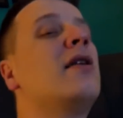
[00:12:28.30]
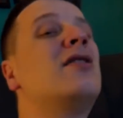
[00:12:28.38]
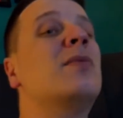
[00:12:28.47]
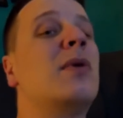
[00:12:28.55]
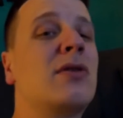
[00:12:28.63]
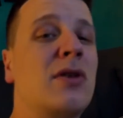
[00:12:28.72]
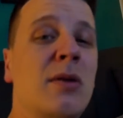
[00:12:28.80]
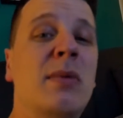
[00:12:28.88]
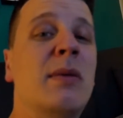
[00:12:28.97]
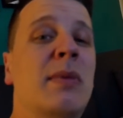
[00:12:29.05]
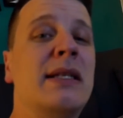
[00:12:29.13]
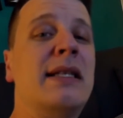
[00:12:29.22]
Tomorrow's going to
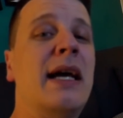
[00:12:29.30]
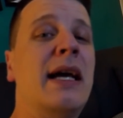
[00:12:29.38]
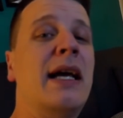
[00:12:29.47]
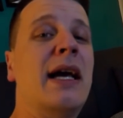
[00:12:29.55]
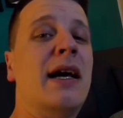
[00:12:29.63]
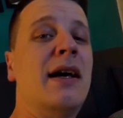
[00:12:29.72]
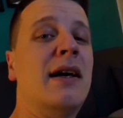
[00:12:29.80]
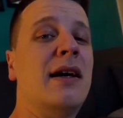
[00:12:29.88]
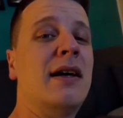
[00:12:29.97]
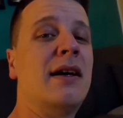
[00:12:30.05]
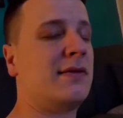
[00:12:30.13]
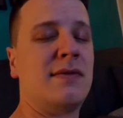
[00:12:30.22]
be a big day.
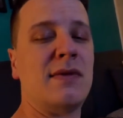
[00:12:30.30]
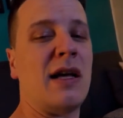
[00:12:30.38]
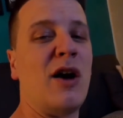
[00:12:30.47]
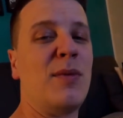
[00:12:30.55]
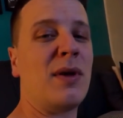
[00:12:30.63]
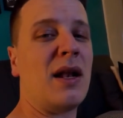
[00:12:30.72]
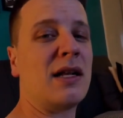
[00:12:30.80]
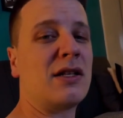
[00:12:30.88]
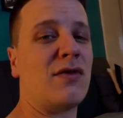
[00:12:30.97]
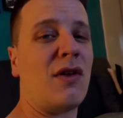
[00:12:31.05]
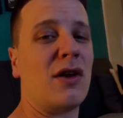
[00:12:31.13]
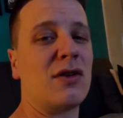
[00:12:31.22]
I hope you liked
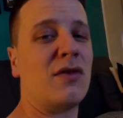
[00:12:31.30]
this vlog.